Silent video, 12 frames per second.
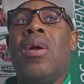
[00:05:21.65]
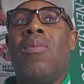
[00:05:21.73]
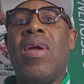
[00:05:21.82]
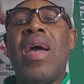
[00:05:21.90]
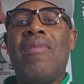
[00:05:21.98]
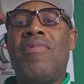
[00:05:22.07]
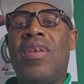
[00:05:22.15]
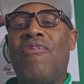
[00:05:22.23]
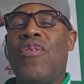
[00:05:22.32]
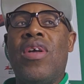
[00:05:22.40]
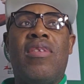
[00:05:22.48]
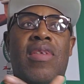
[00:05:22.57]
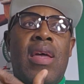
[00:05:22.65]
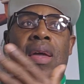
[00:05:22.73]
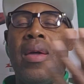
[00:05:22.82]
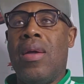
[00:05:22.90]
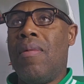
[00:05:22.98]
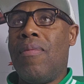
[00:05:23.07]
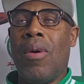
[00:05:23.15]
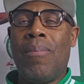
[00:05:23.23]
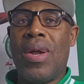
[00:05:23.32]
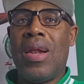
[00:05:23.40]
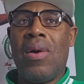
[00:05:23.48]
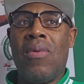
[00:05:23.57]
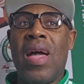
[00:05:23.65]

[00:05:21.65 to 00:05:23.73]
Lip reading: We have different umbrella.